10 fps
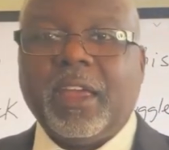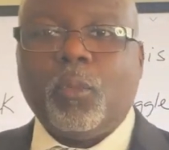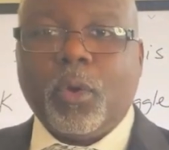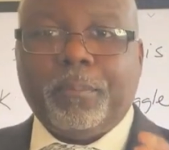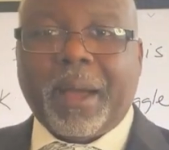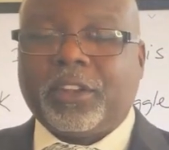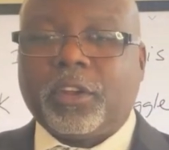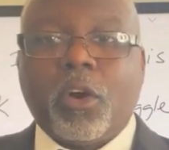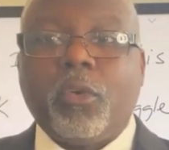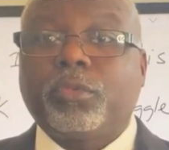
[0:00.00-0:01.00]
We're about to
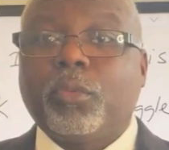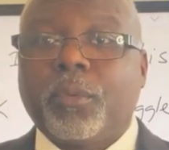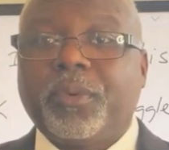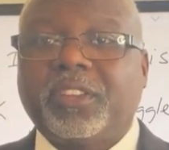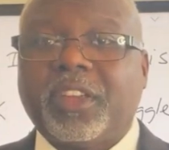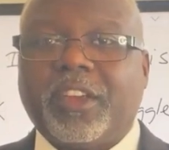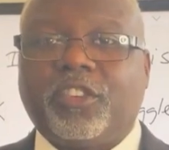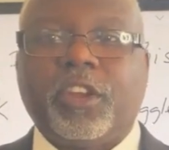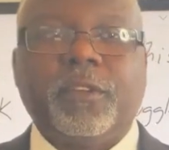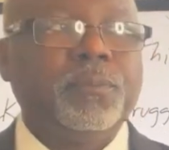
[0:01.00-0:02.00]
go through a
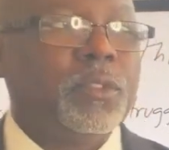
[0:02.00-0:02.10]
recession.